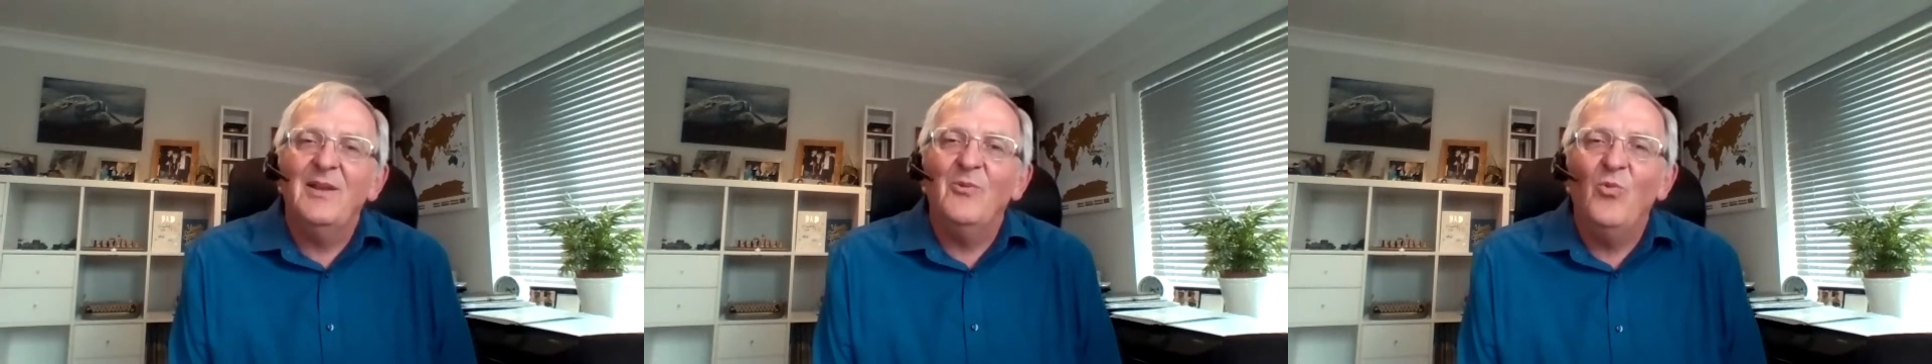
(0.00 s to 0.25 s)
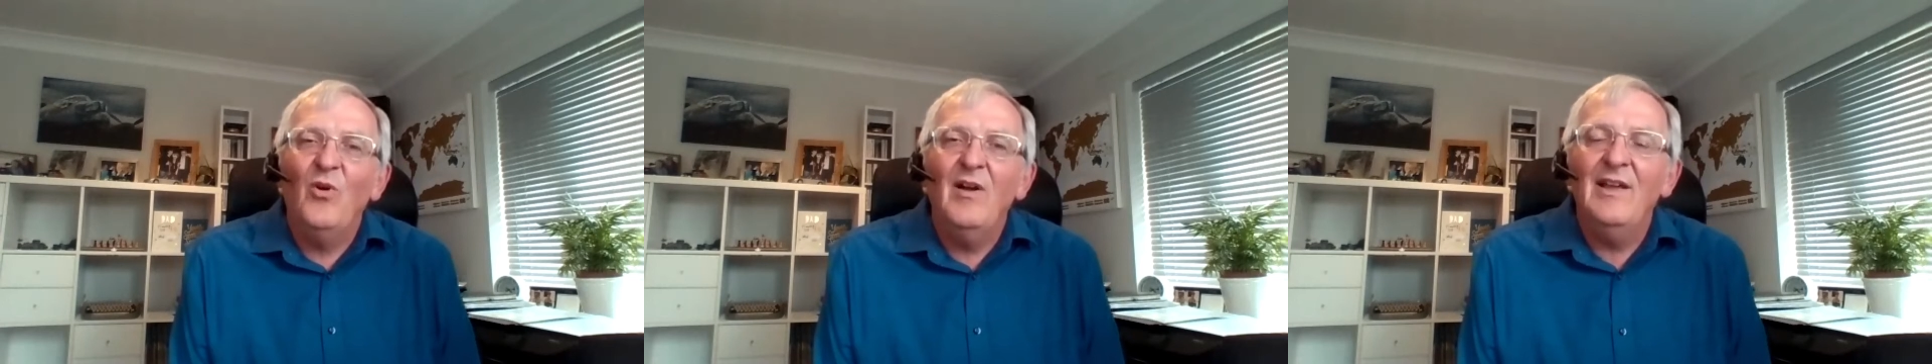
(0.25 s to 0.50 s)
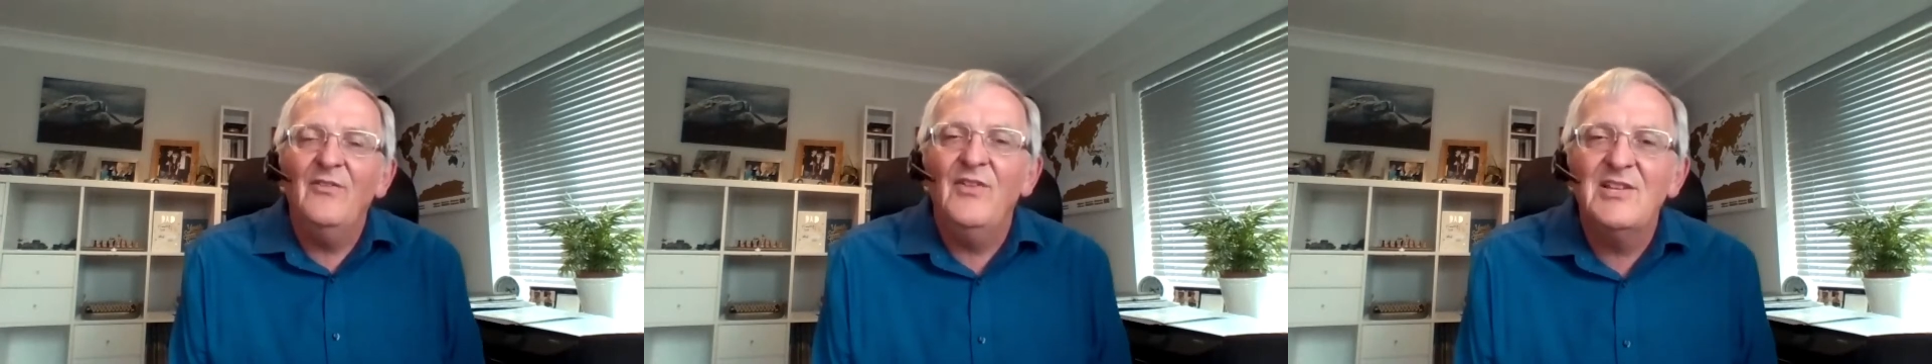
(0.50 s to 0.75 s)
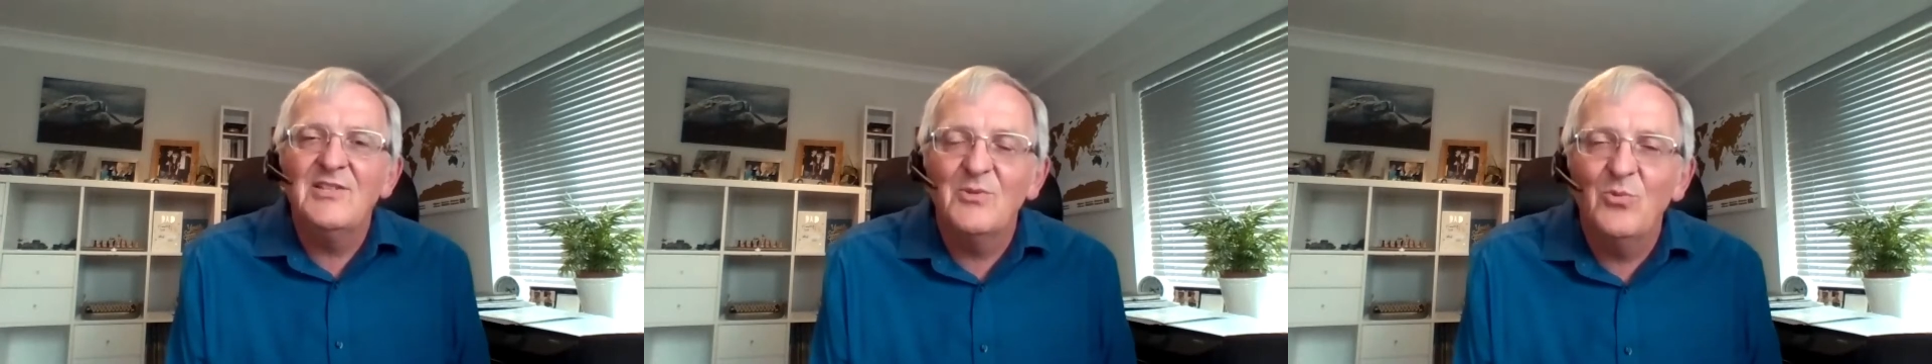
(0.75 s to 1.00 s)
why have
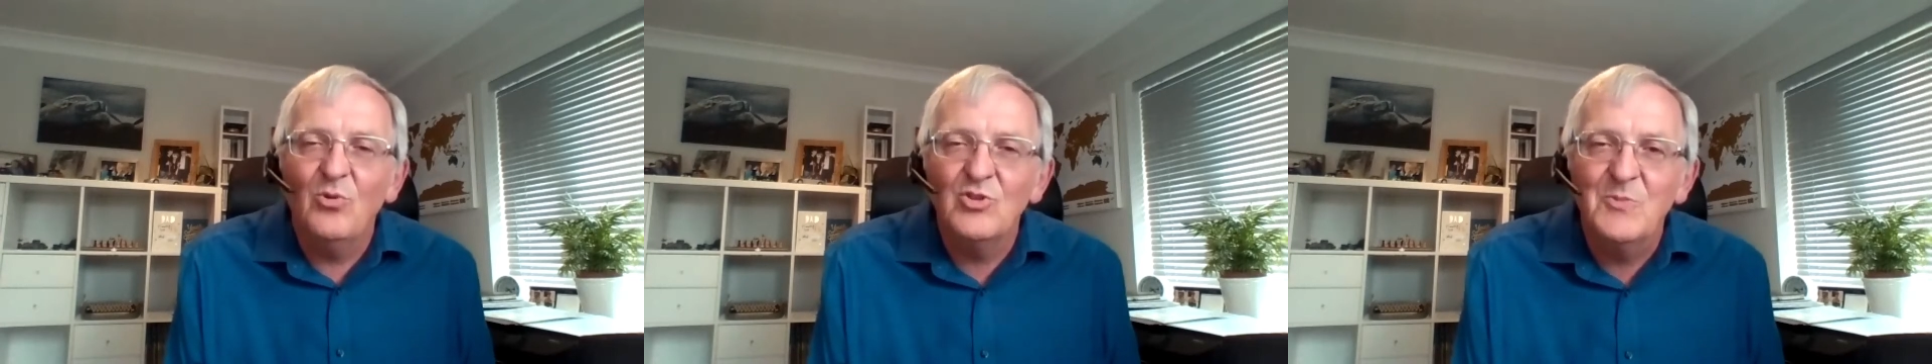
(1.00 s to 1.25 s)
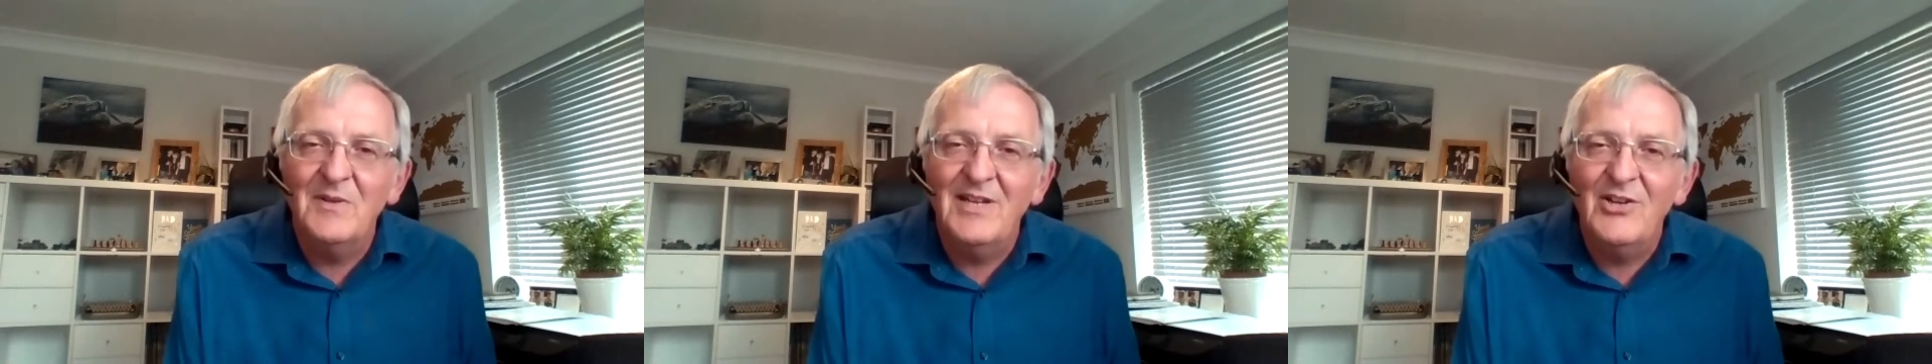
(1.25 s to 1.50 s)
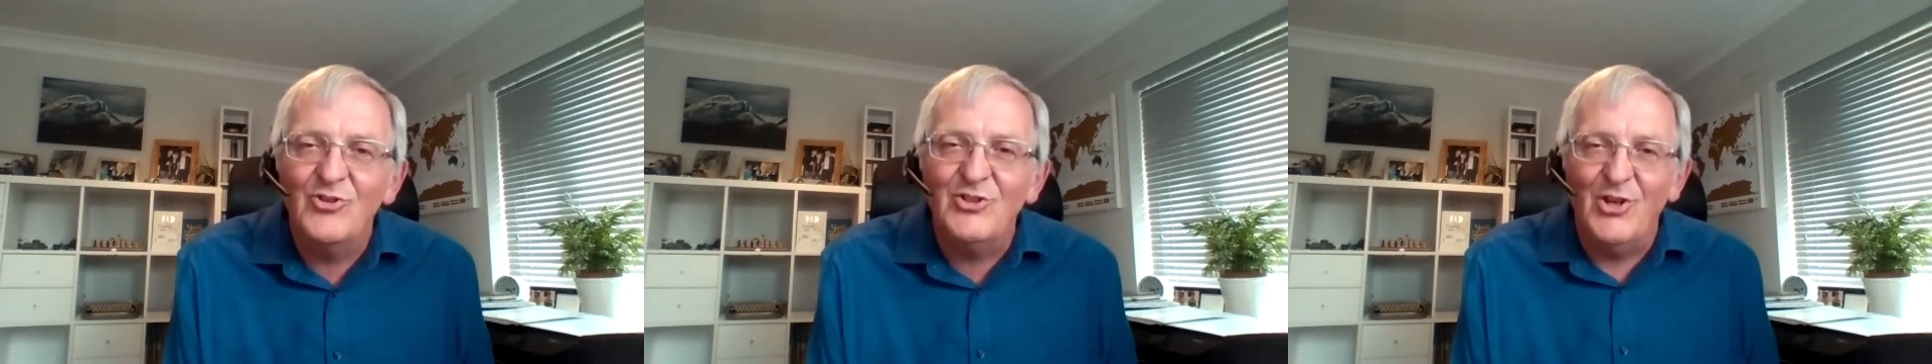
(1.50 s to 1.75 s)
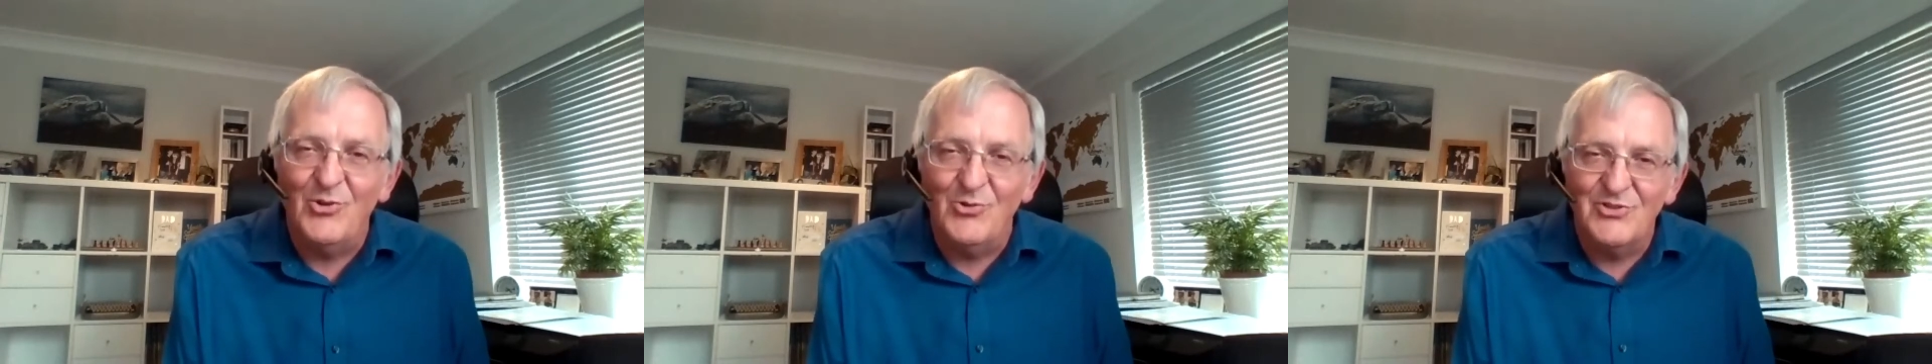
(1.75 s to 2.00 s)
these awards been
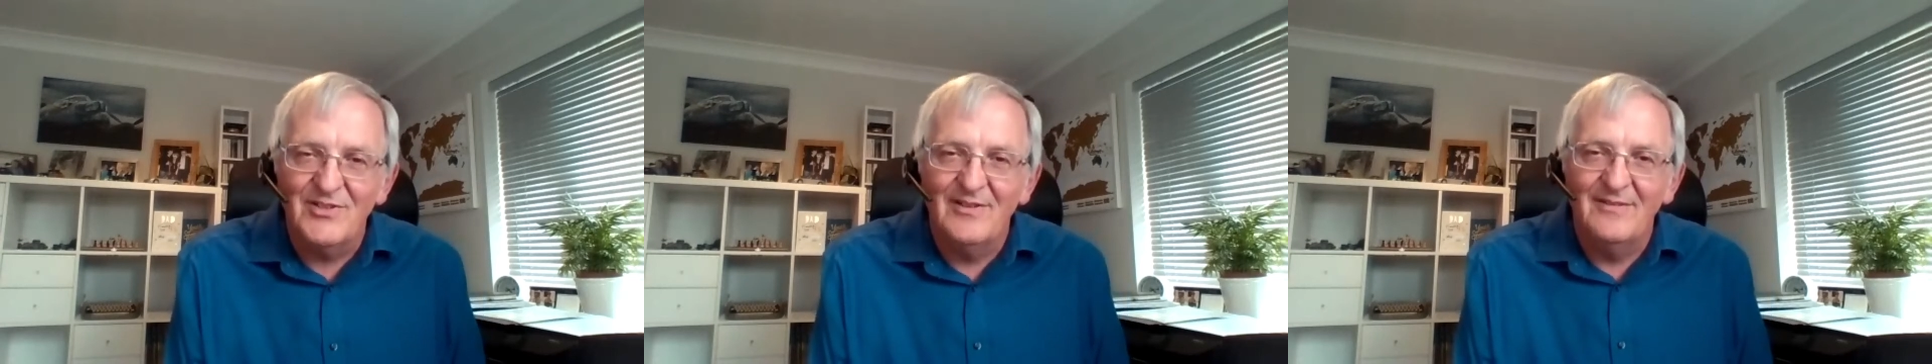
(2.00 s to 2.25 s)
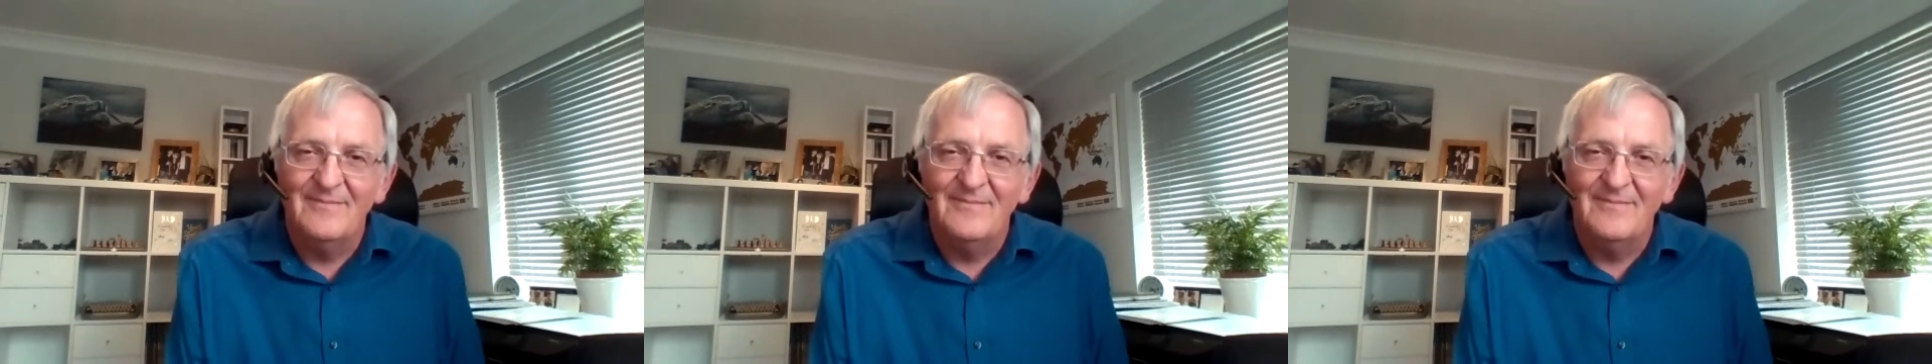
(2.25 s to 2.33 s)
introduced?